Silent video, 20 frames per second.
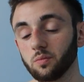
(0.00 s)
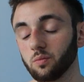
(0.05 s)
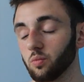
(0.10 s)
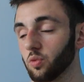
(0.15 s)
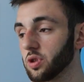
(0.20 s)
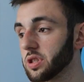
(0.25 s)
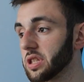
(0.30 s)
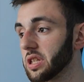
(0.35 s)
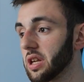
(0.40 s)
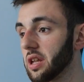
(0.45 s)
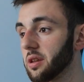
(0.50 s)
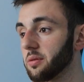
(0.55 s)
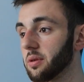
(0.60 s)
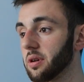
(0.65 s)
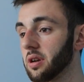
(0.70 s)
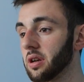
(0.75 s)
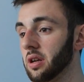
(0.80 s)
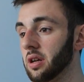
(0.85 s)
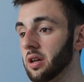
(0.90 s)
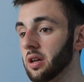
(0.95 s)
What's another
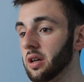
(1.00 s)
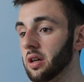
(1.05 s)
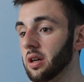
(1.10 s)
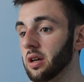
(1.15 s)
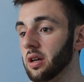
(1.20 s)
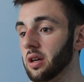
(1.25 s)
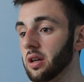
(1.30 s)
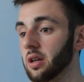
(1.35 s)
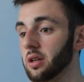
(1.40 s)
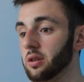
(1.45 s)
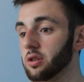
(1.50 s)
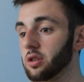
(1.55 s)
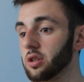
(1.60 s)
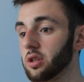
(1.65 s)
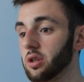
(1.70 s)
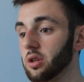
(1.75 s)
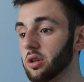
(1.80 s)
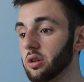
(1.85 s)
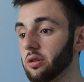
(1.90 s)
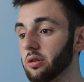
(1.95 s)
one?
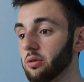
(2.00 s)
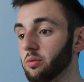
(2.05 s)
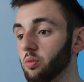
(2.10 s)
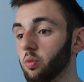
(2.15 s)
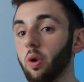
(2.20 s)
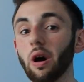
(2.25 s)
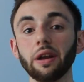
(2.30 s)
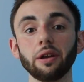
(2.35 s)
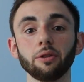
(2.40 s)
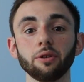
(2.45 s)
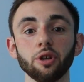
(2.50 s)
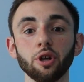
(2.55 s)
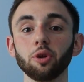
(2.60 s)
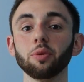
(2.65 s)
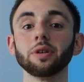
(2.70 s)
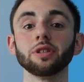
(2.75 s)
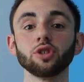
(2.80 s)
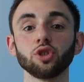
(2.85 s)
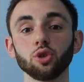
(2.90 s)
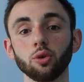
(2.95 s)
Why don't
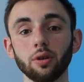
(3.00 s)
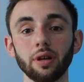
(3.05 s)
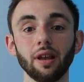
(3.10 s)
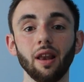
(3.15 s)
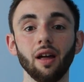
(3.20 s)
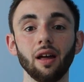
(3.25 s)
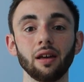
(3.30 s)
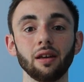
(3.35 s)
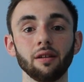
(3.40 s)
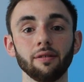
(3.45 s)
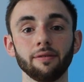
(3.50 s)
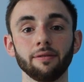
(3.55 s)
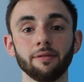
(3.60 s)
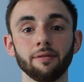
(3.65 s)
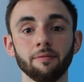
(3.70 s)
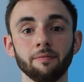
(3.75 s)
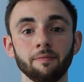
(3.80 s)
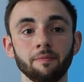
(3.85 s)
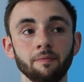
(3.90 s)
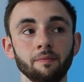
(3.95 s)
you enjoy
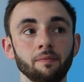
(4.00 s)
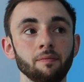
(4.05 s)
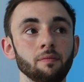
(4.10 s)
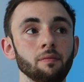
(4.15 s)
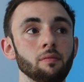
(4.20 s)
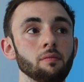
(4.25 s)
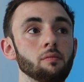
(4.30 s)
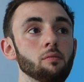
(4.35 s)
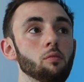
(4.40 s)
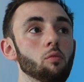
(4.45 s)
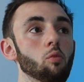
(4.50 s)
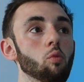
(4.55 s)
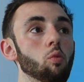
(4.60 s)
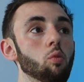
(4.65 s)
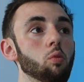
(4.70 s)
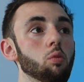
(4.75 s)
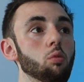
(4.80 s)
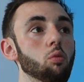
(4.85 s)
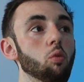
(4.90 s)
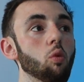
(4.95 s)
life?
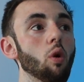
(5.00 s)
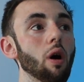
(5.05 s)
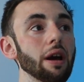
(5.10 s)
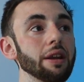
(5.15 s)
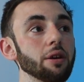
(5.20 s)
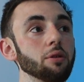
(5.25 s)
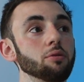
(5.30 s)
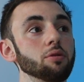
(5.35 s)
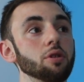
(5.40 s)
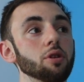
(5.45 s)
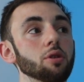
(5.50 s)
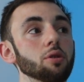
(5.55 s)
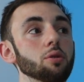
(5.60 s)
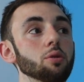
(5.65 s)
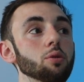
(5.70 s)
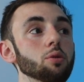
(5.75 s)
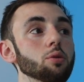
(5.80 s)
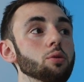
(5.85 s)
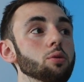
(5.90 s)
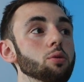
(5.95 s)
Why don't
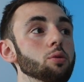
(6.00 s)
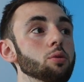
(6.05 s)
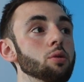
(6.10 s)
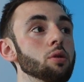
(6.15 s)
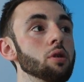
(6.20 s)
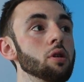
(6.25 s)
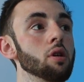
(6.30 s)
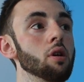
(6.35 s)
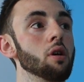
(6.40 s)
you...